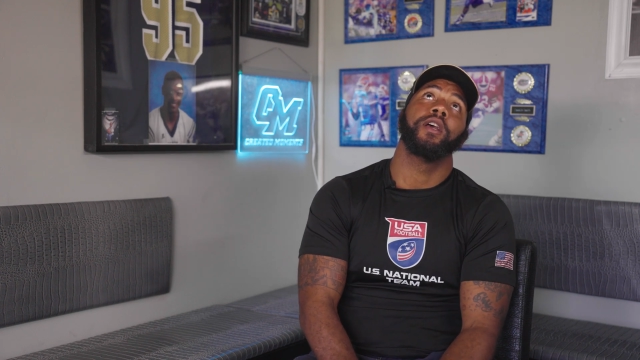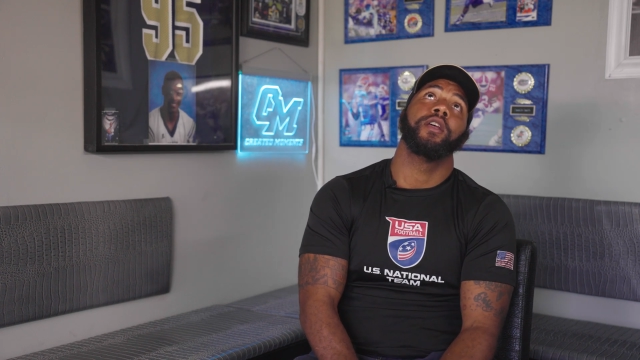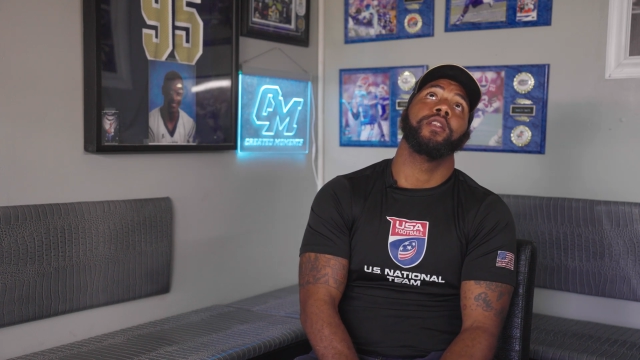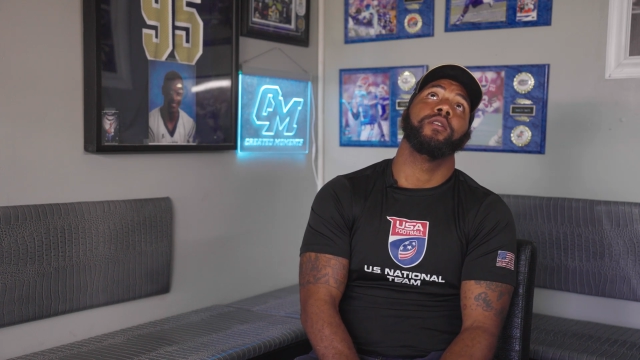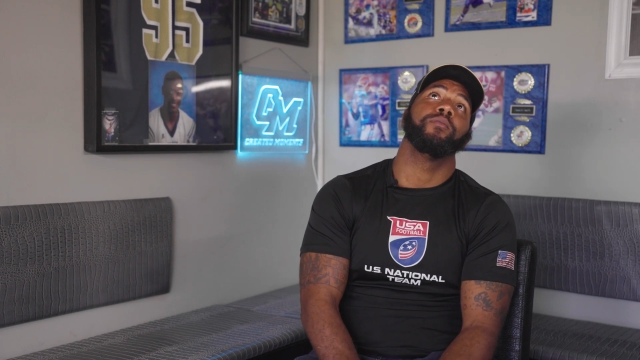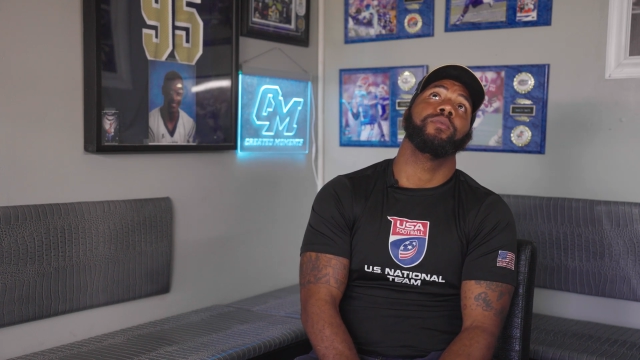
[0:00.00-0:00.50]

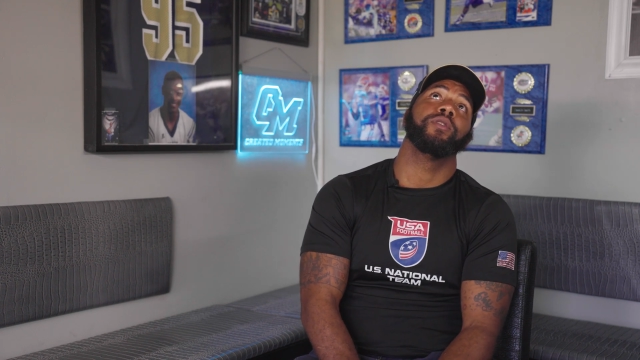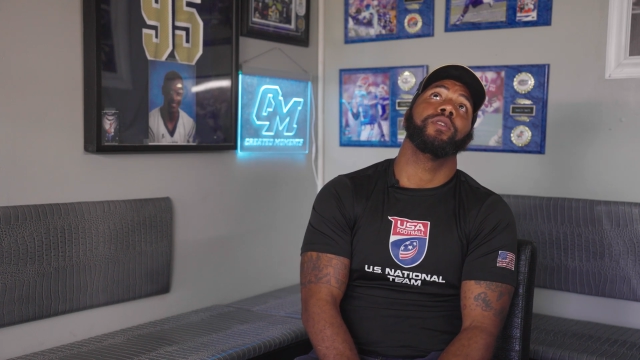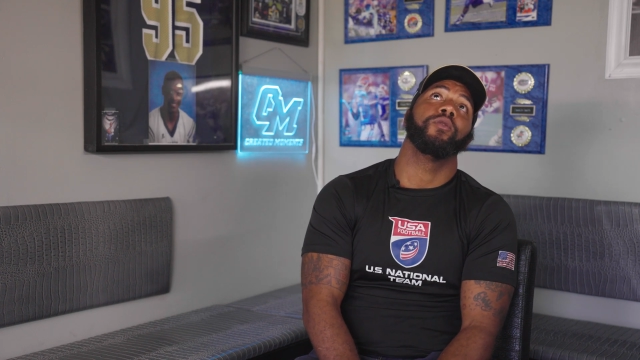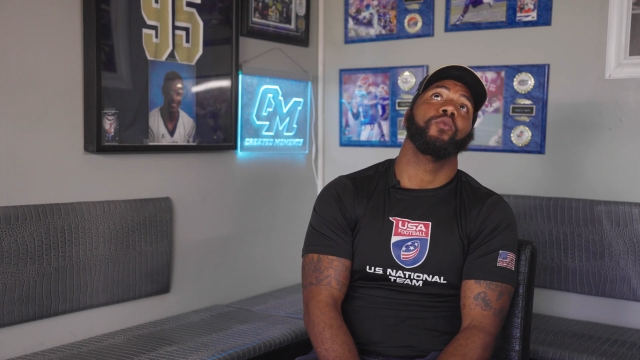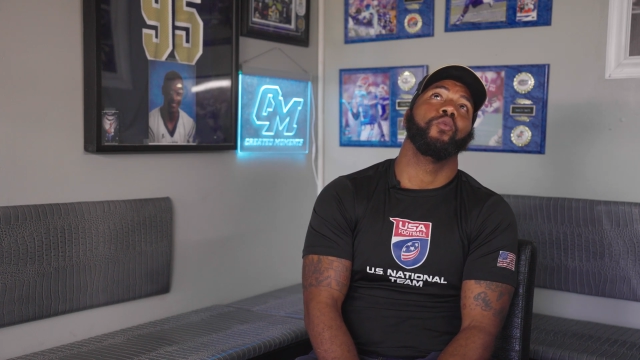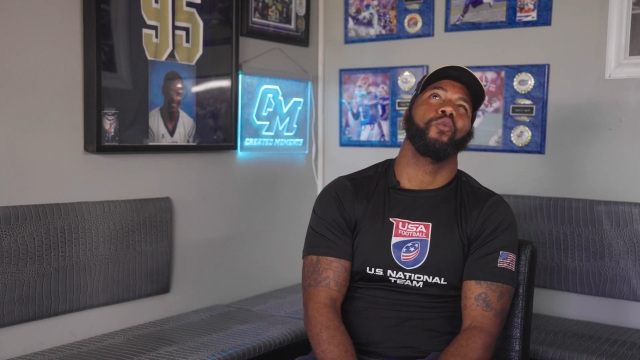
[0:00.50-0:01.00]
number
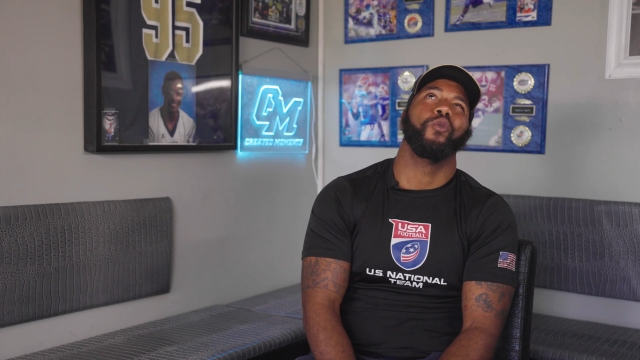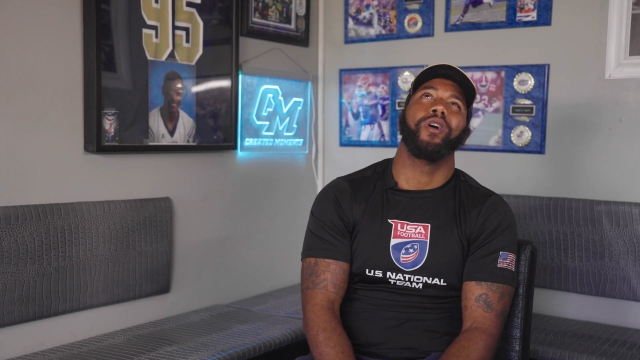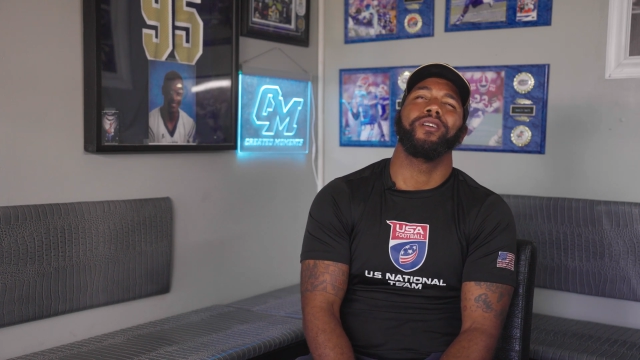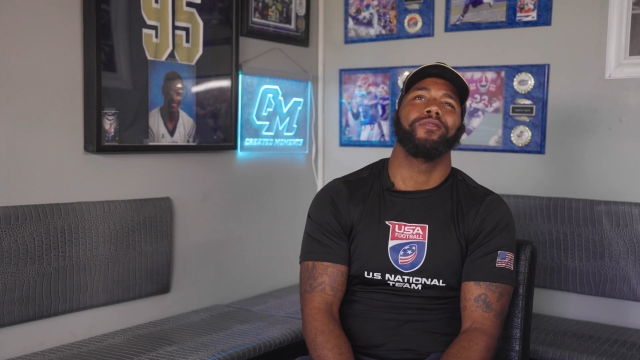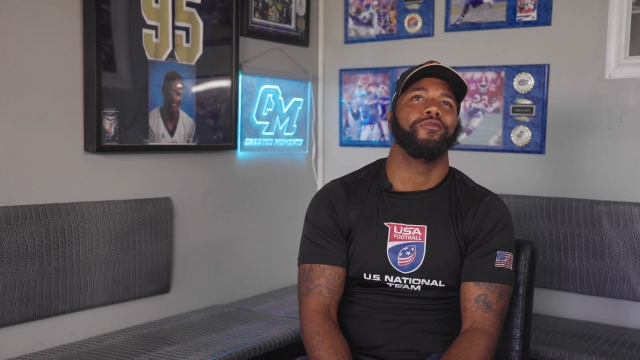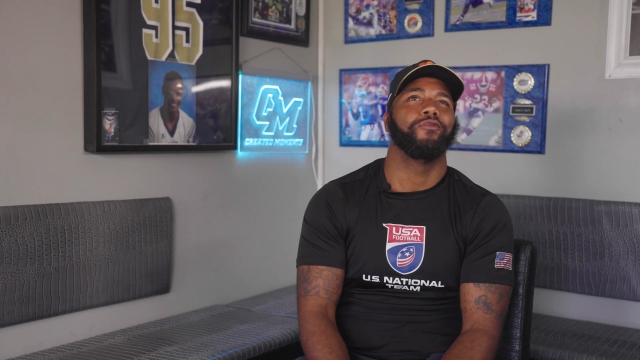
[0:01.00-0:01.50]

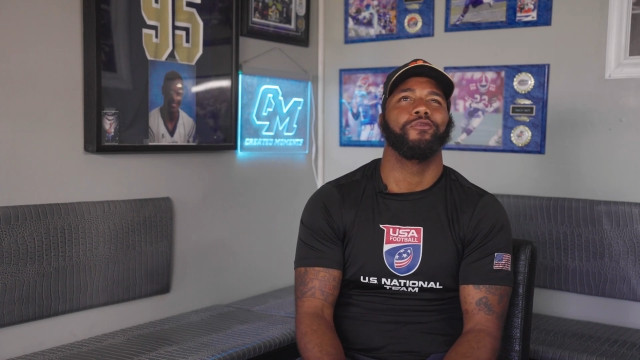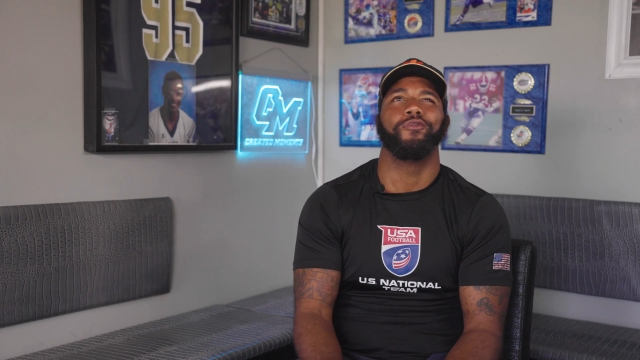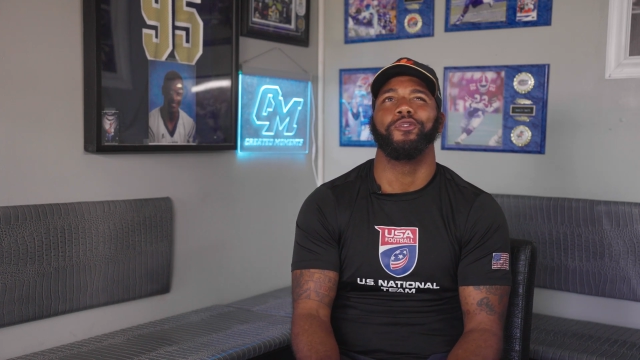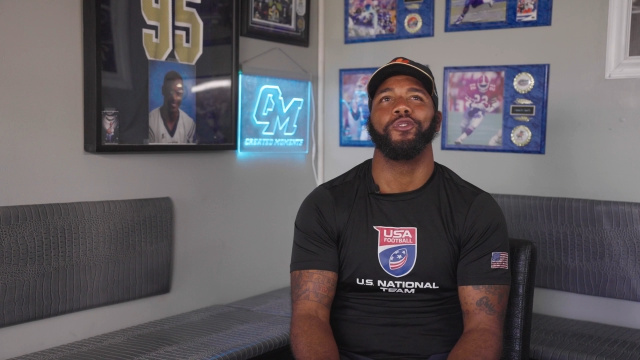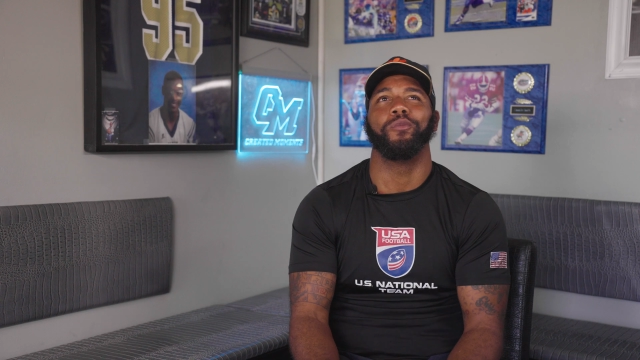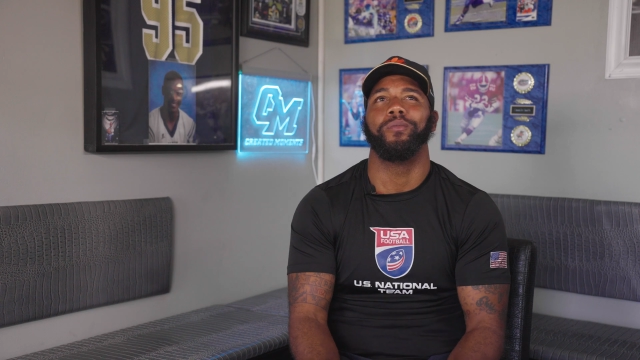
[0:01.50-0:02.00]
one
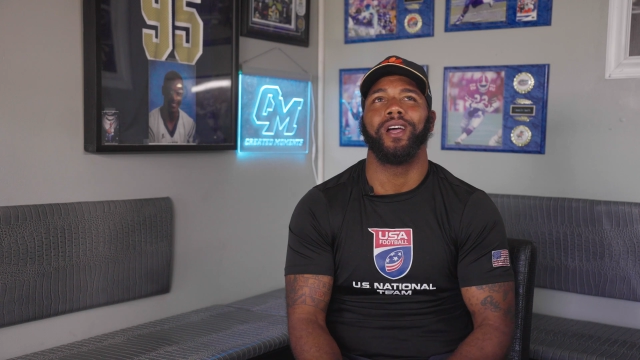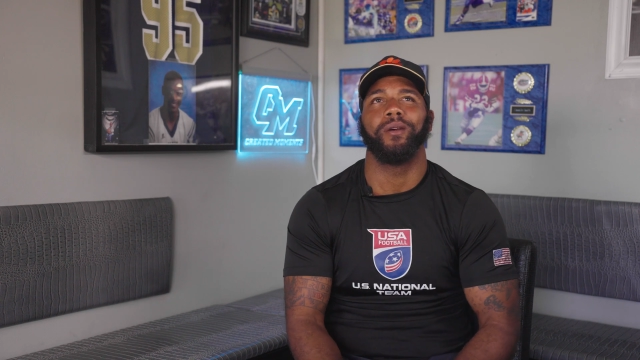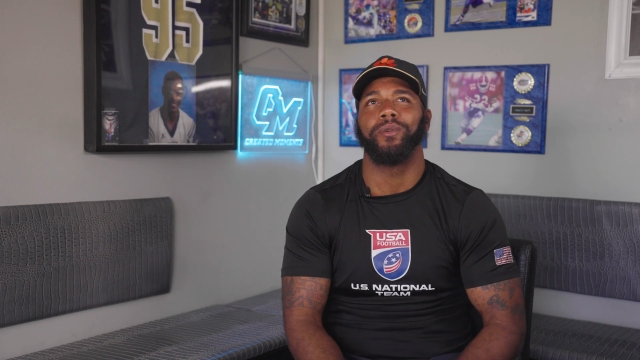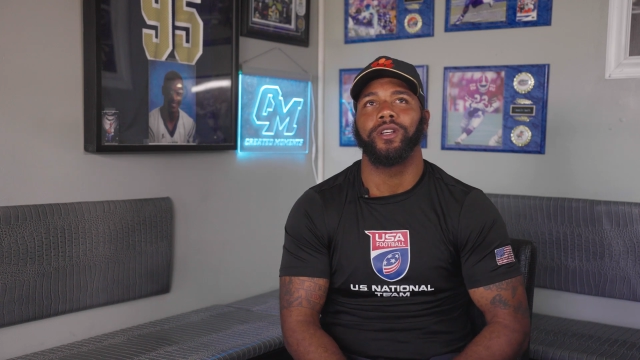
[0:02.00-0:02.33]
fullback